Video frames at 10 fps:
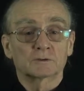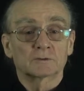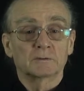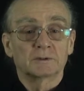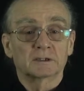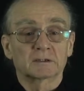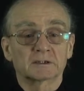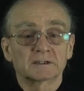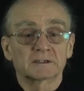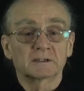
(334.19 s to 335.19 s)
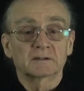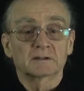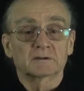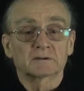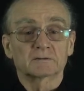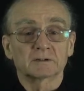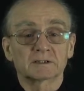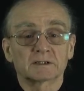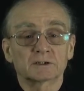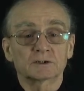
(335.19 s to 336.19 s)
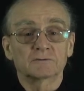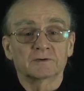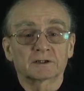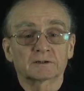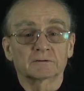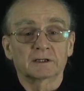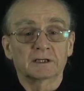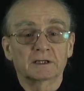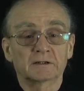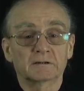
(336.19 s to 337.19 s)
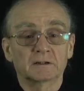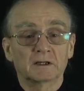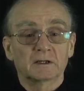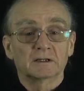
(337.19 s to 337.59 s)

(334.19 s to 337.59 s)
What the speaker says: you immediately see that the translation vector here